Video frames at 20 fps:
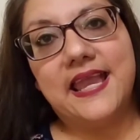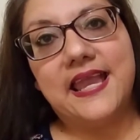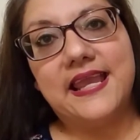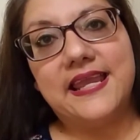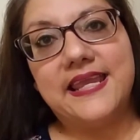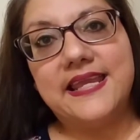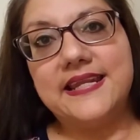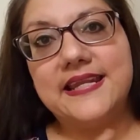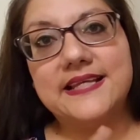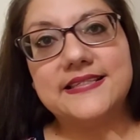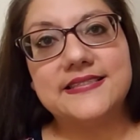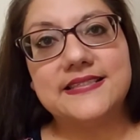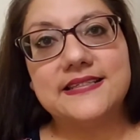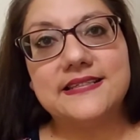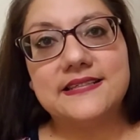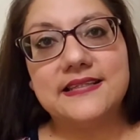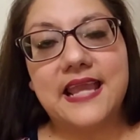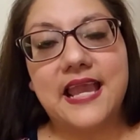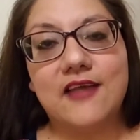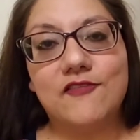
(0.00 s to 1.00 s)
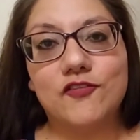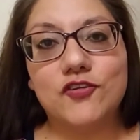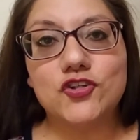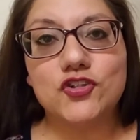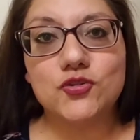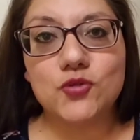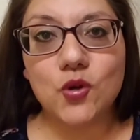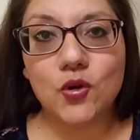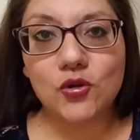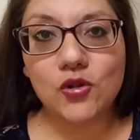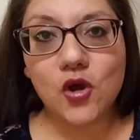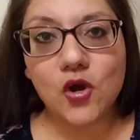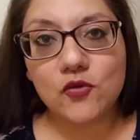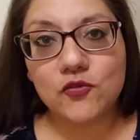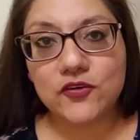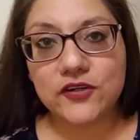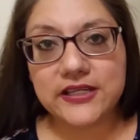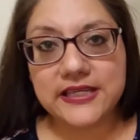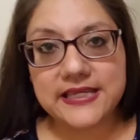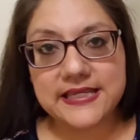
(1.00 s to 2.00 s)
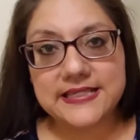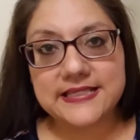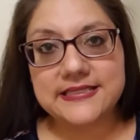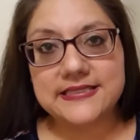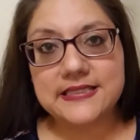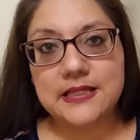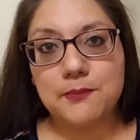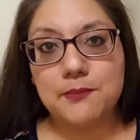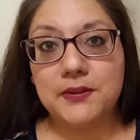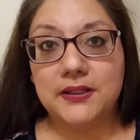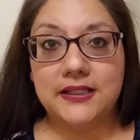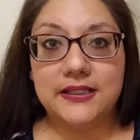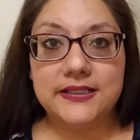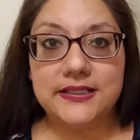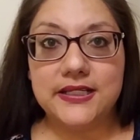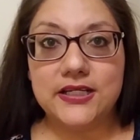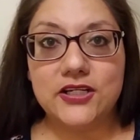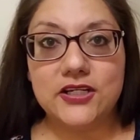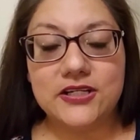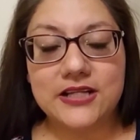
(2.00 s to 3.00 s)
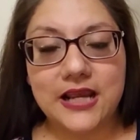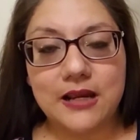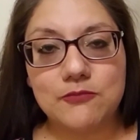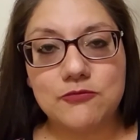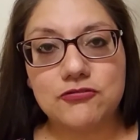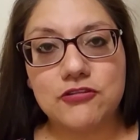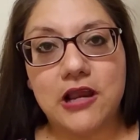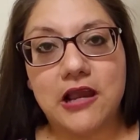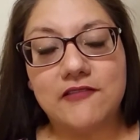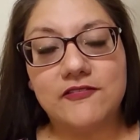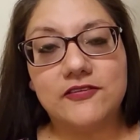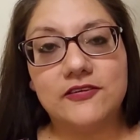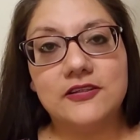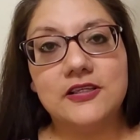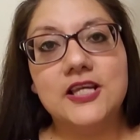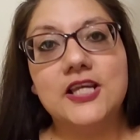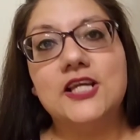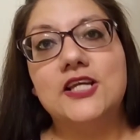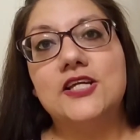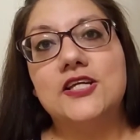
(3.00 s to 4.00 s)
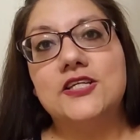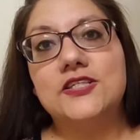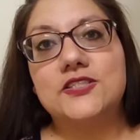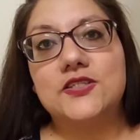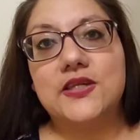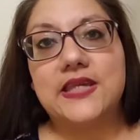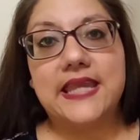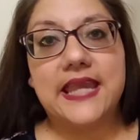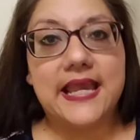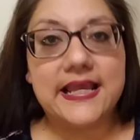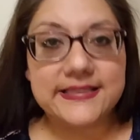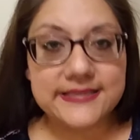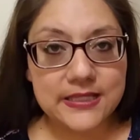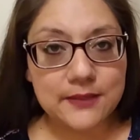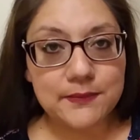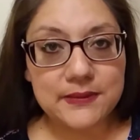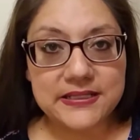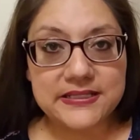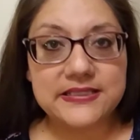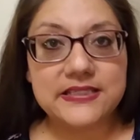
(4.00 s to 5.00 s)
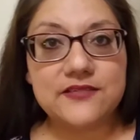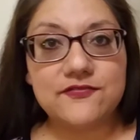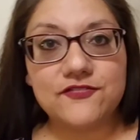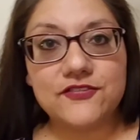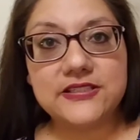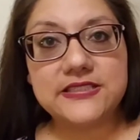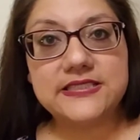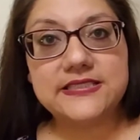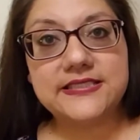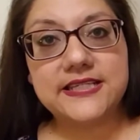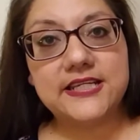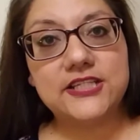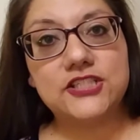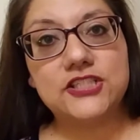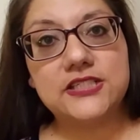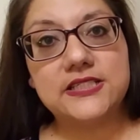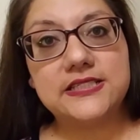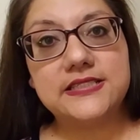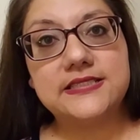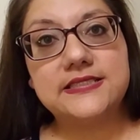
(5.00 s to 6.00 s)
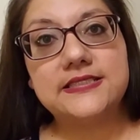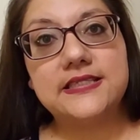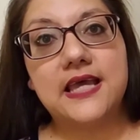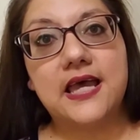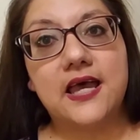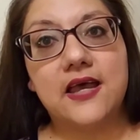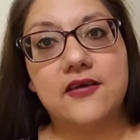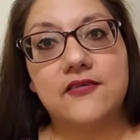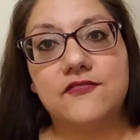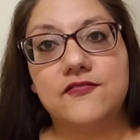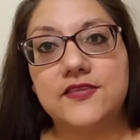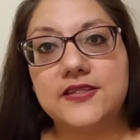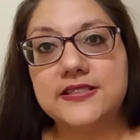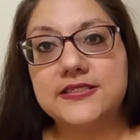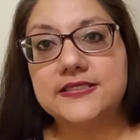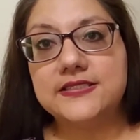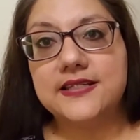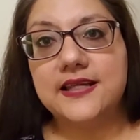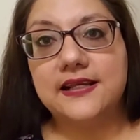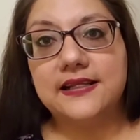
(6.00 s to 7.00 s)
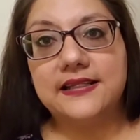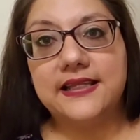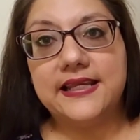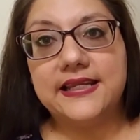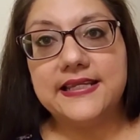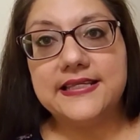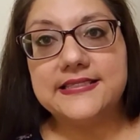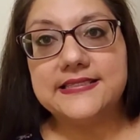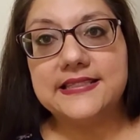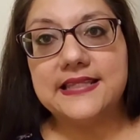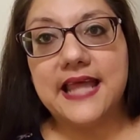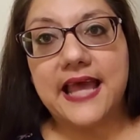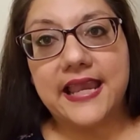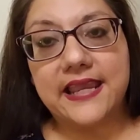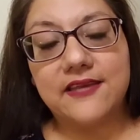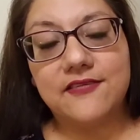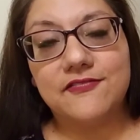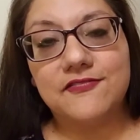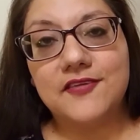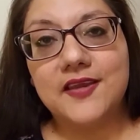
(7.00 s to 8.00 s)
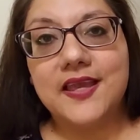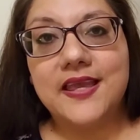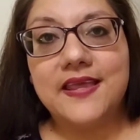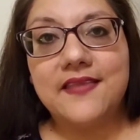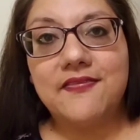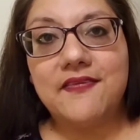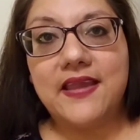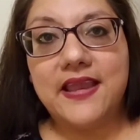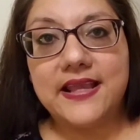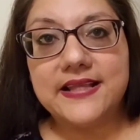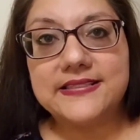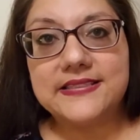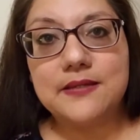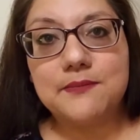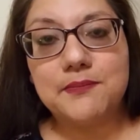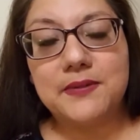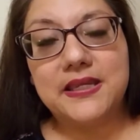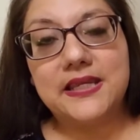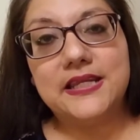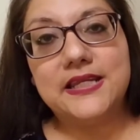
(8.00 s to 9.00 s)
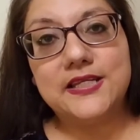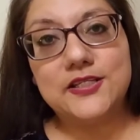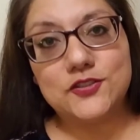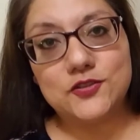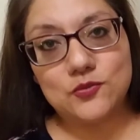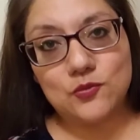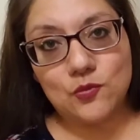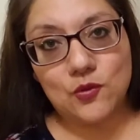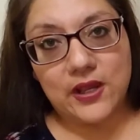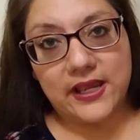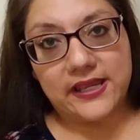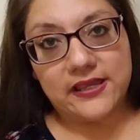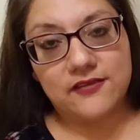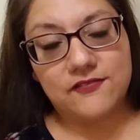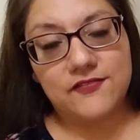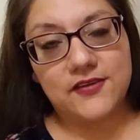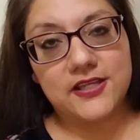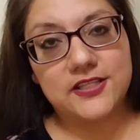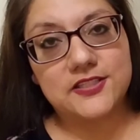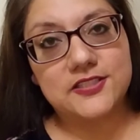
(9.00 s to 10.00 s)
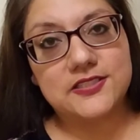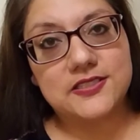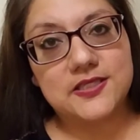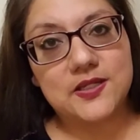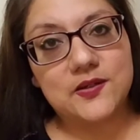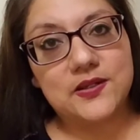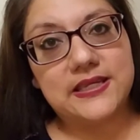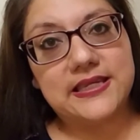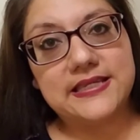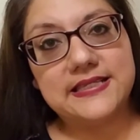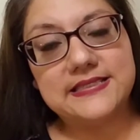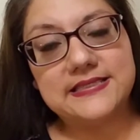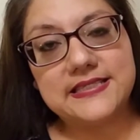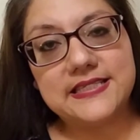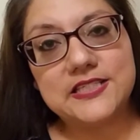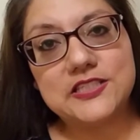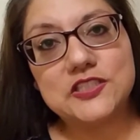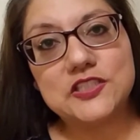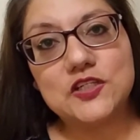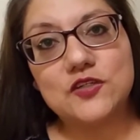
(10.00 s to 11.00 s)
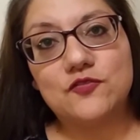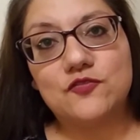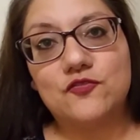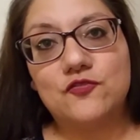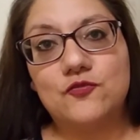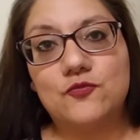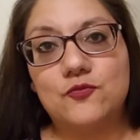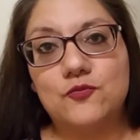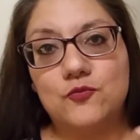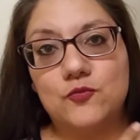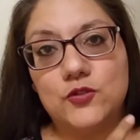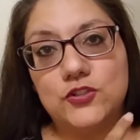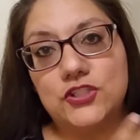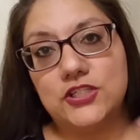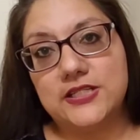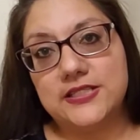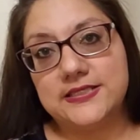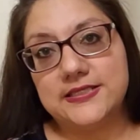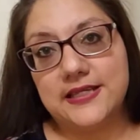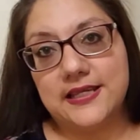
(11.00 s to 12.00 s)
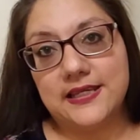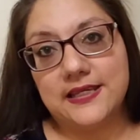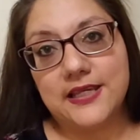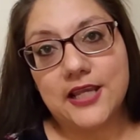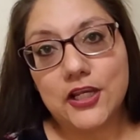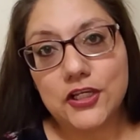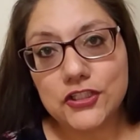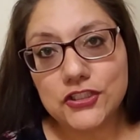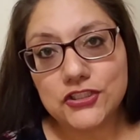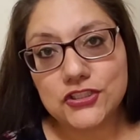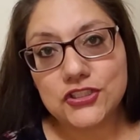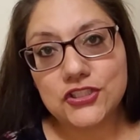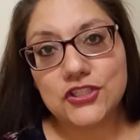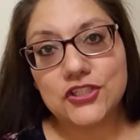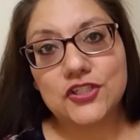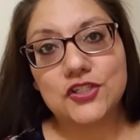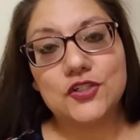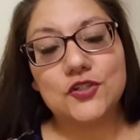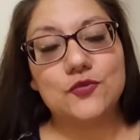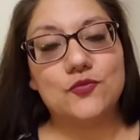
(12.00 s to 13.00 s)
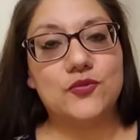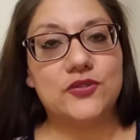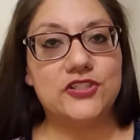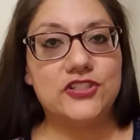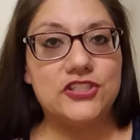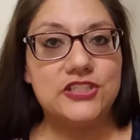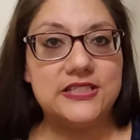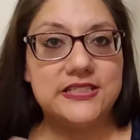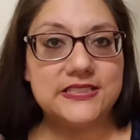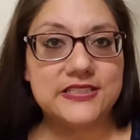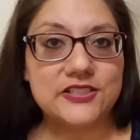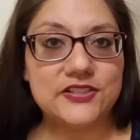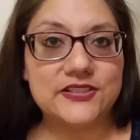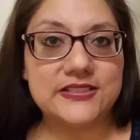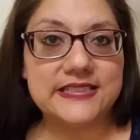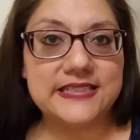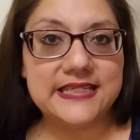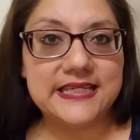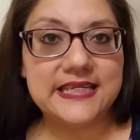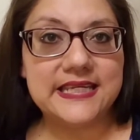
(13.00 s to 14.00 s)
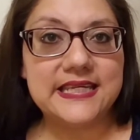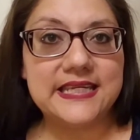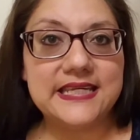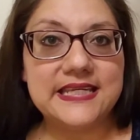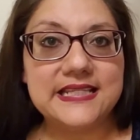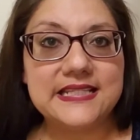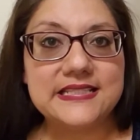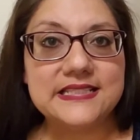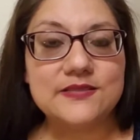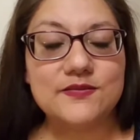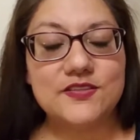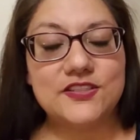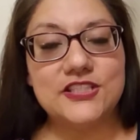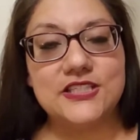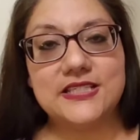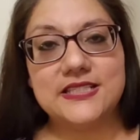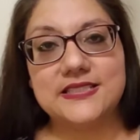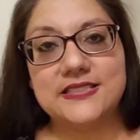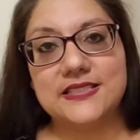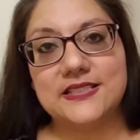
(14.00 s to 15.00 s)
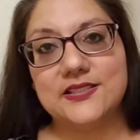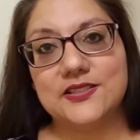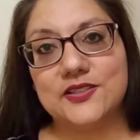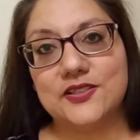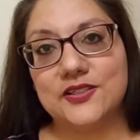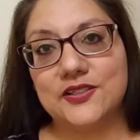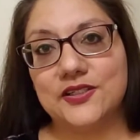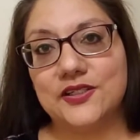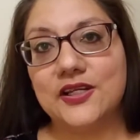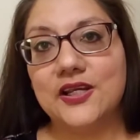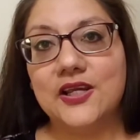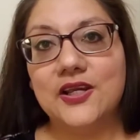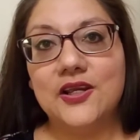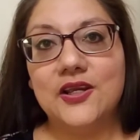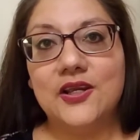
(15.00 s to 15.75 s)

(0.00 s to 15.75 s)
He doesn't have control over his ability to time travel, so he ends up in different stages of this young lady's life that ends up being his wife. And so he sees her when she's a youngster, when she's in her teens, when she's in her